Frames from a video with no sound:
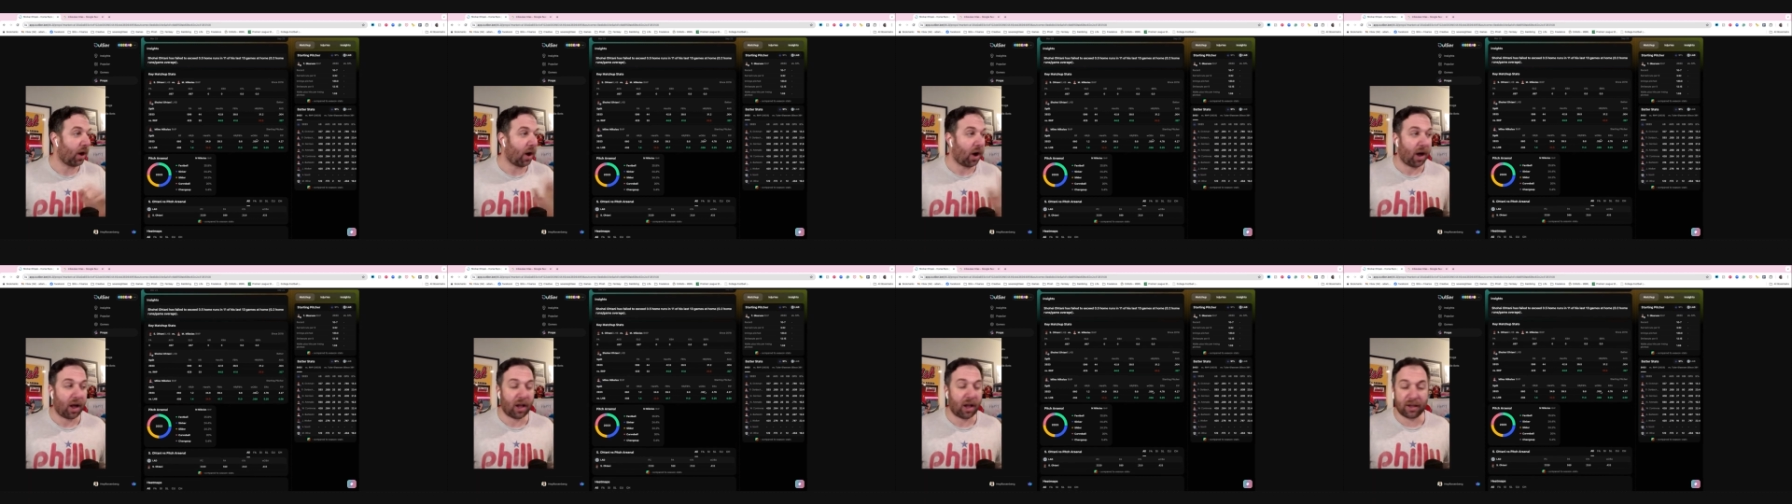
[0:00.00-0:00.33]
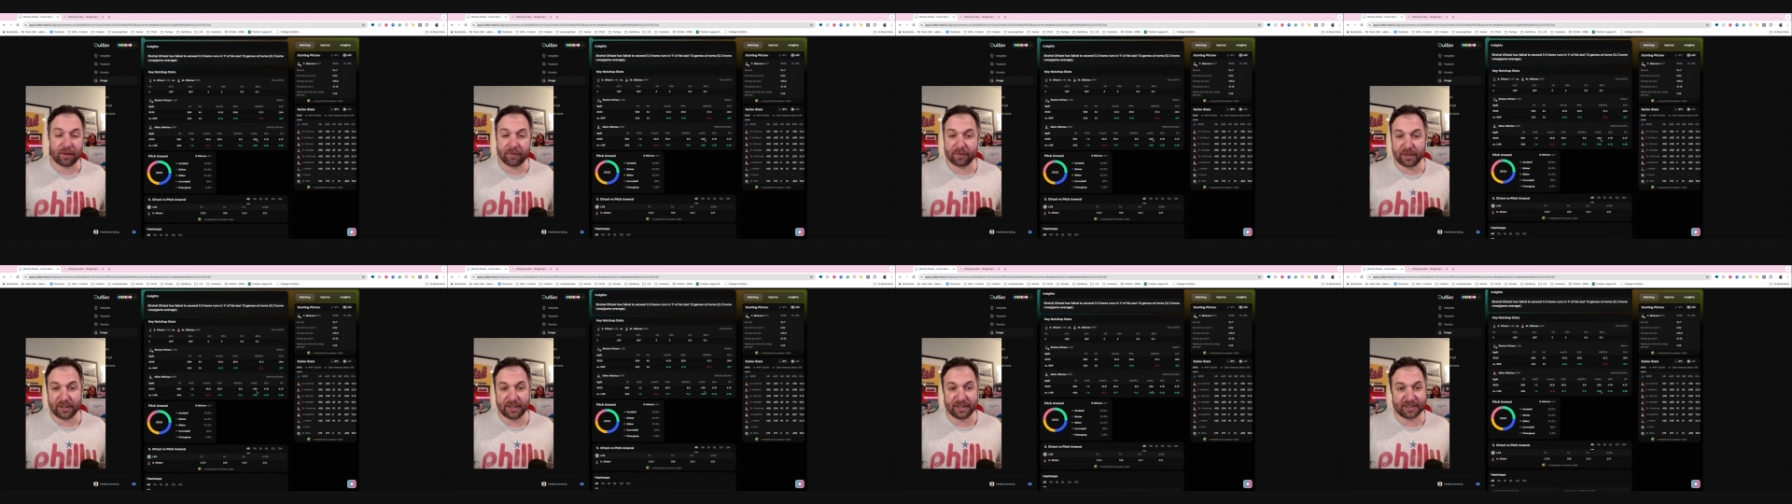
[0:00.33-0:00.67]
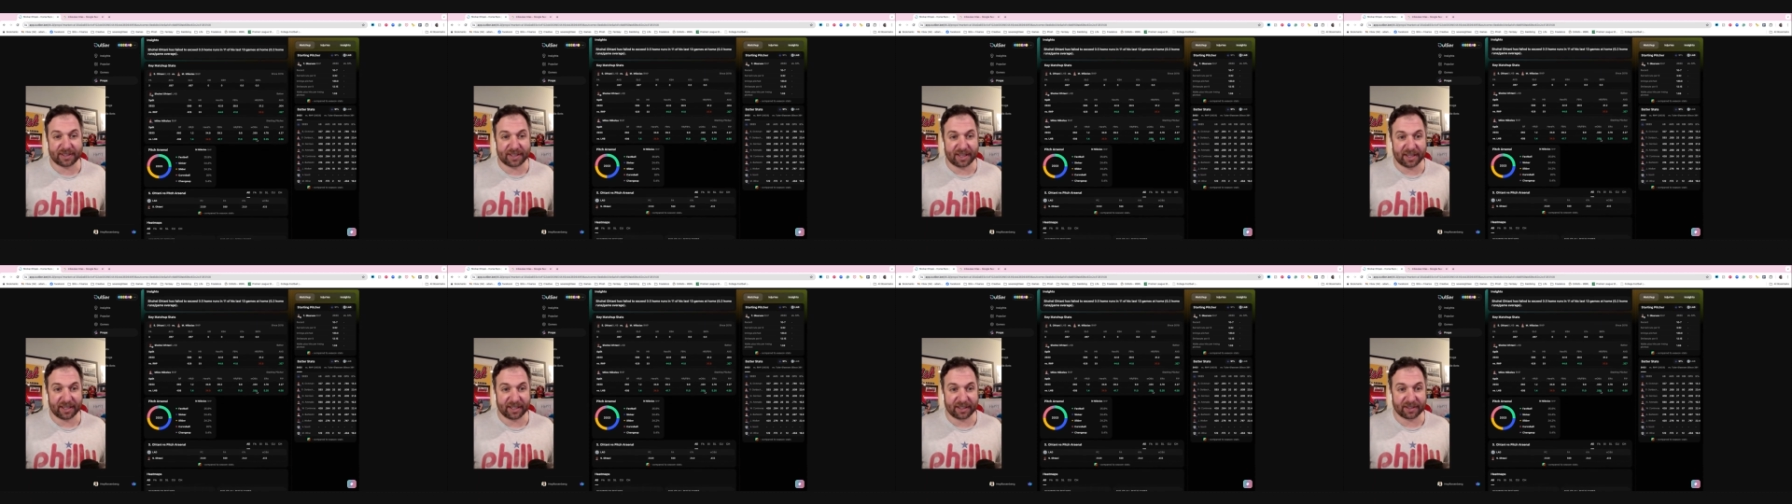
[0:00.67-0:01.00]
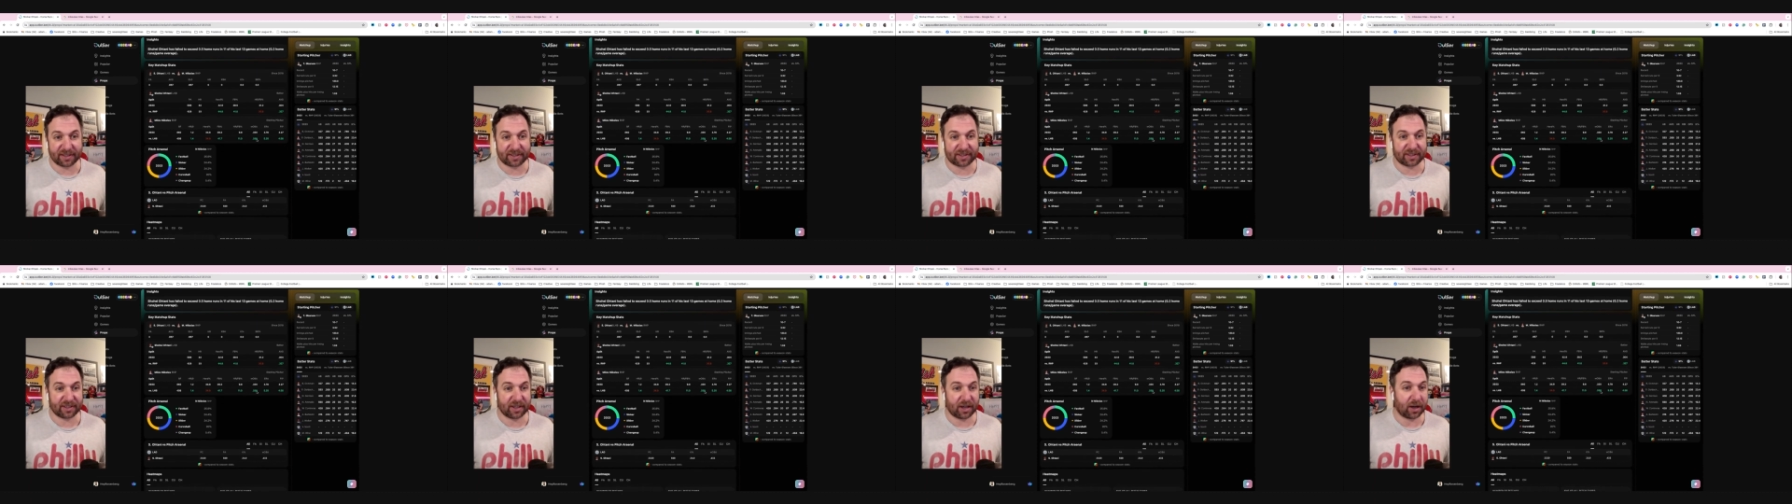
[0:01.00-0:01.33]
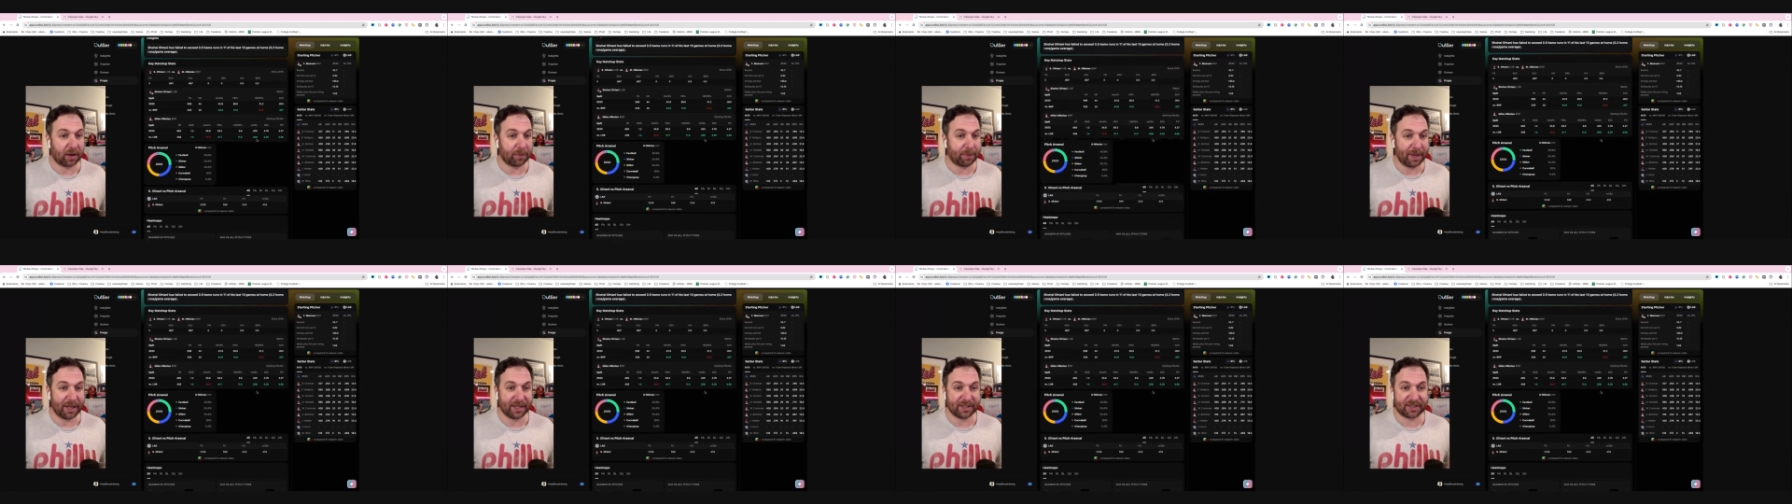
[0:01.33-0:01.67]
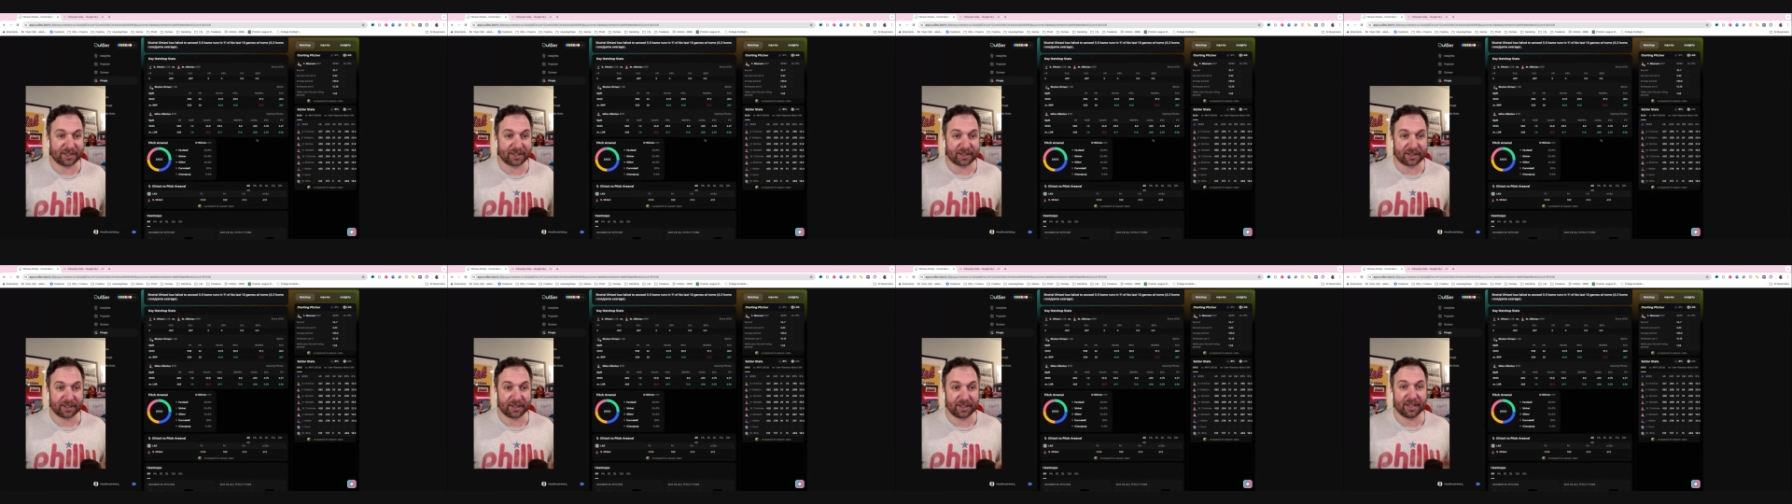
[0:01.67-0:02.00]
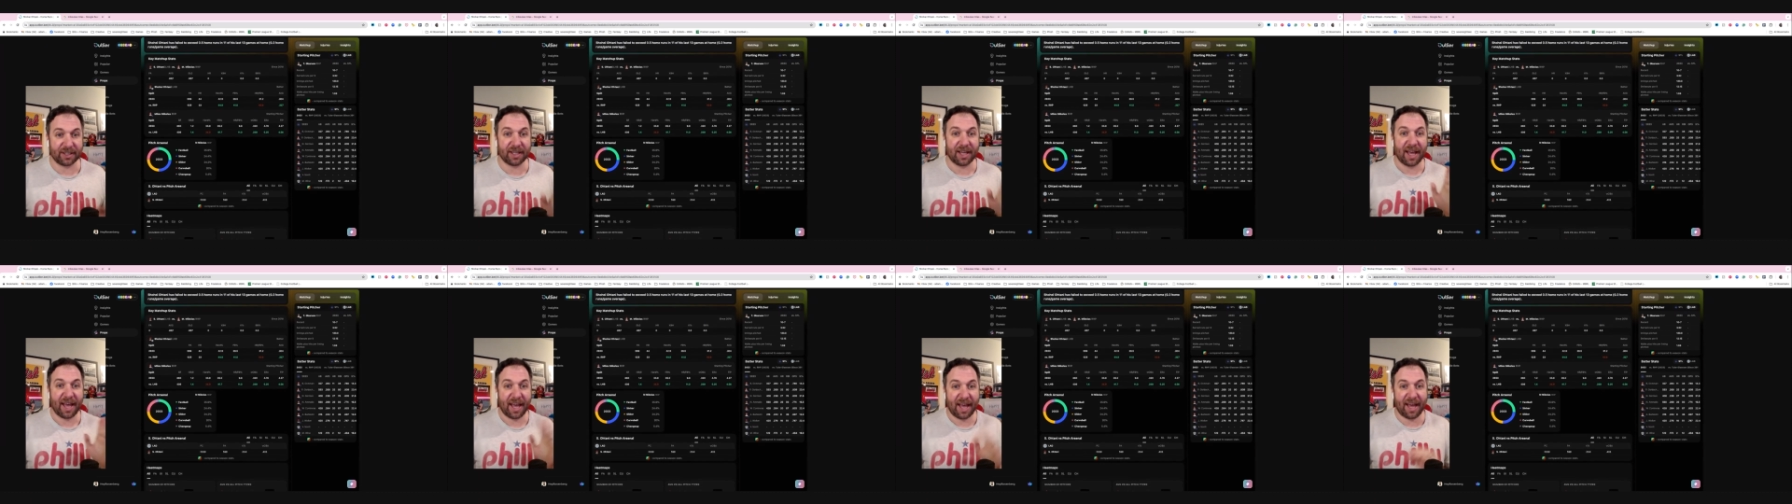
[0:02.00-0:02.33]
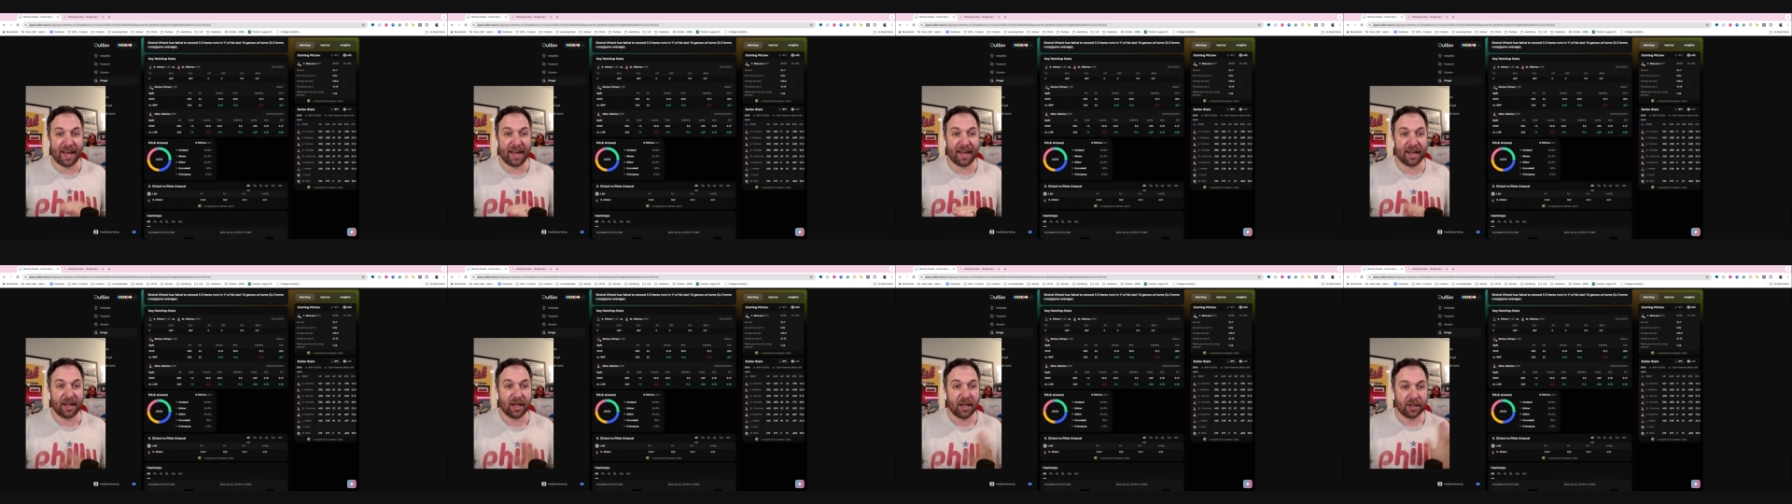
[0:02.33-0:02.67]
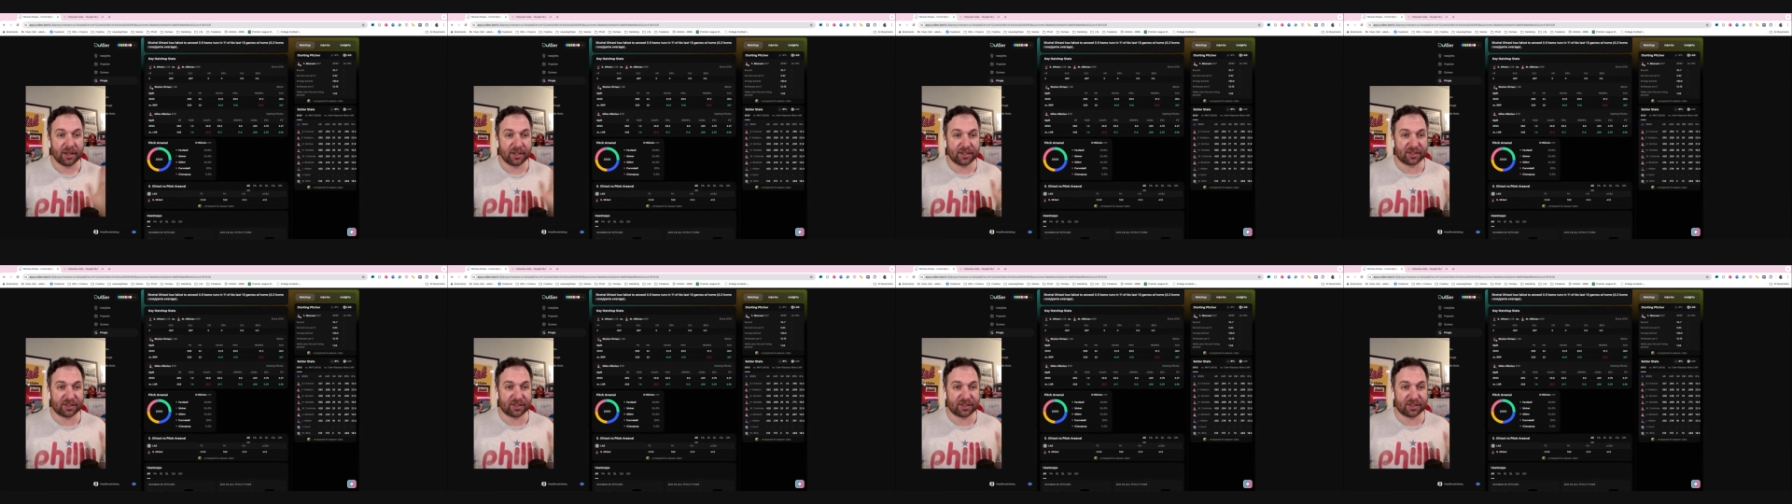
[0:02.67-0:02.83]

All of these things are basically, hey,